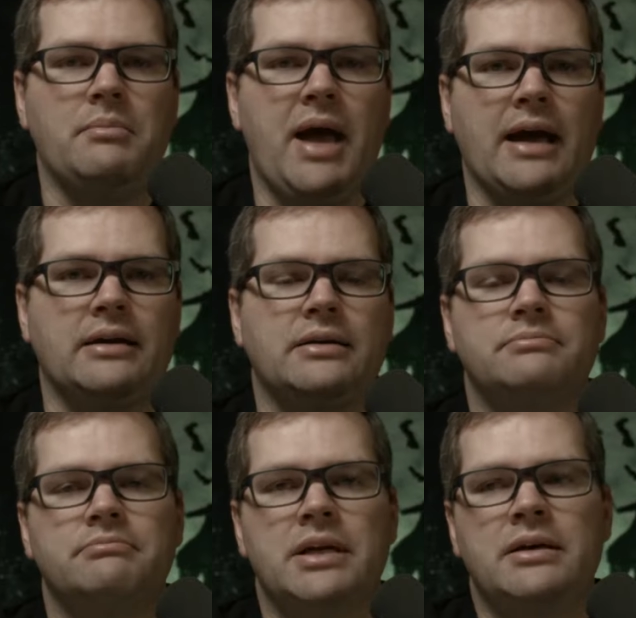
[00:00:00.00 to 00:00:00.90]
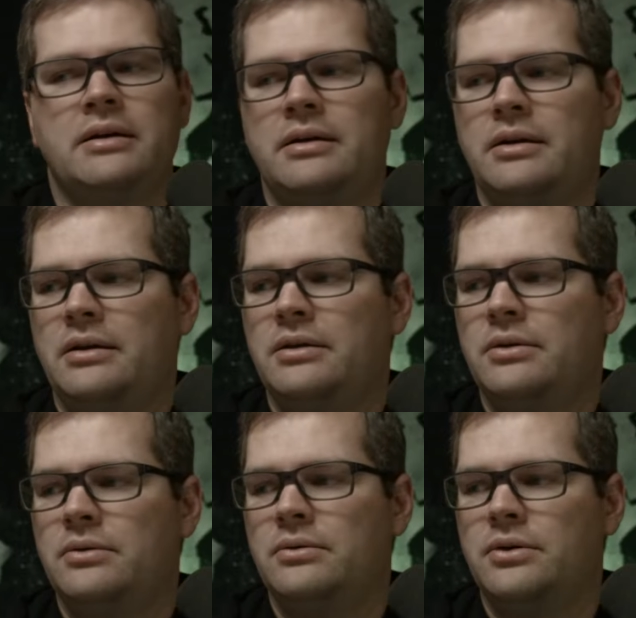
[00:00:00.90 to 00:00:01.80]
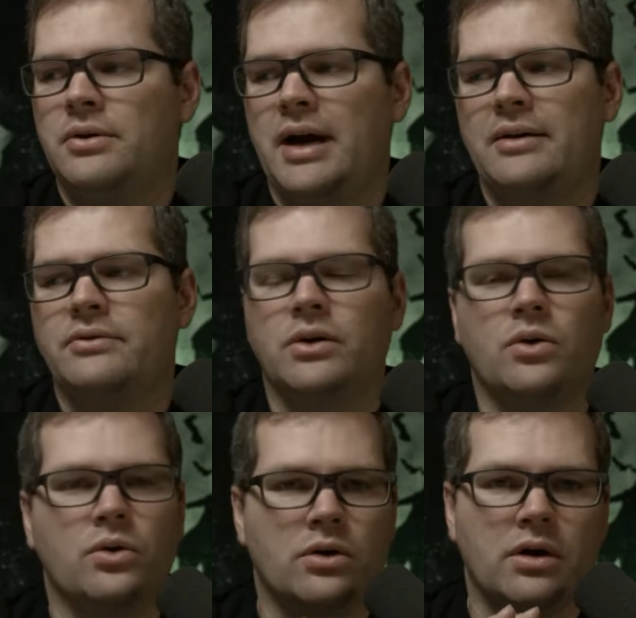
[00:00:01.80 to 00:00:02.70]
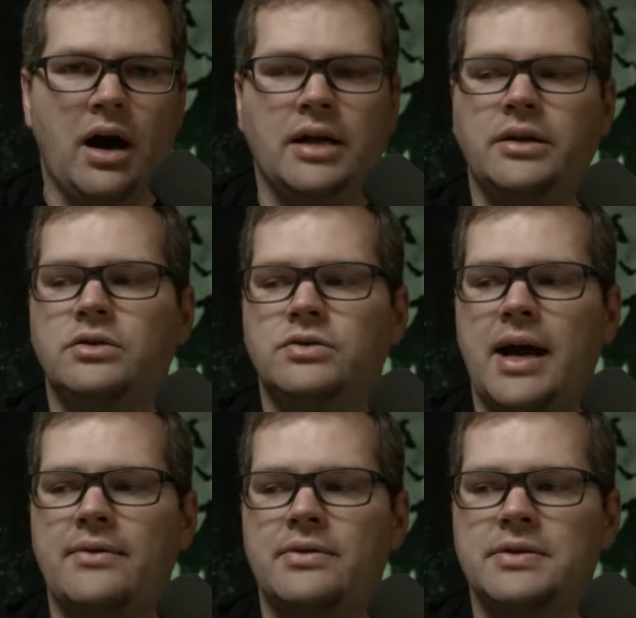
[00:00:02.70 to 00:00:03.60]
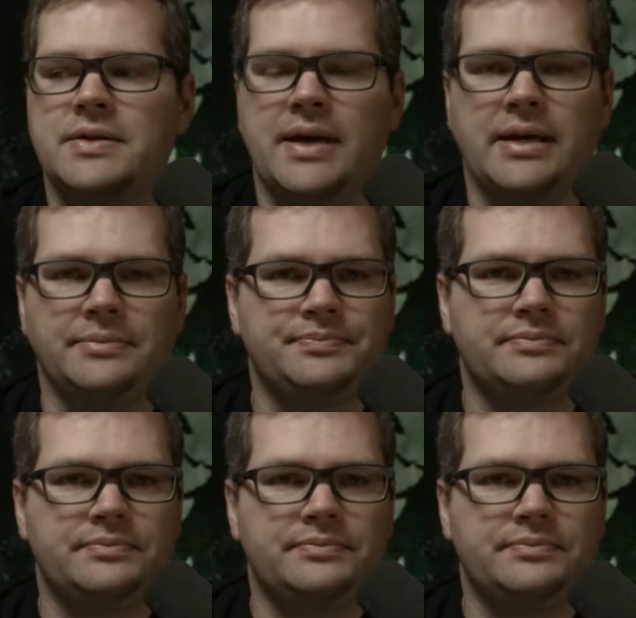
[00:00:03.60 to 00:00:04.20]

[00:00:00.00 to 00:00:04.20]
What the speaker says: Mac. You have the core audio drivers that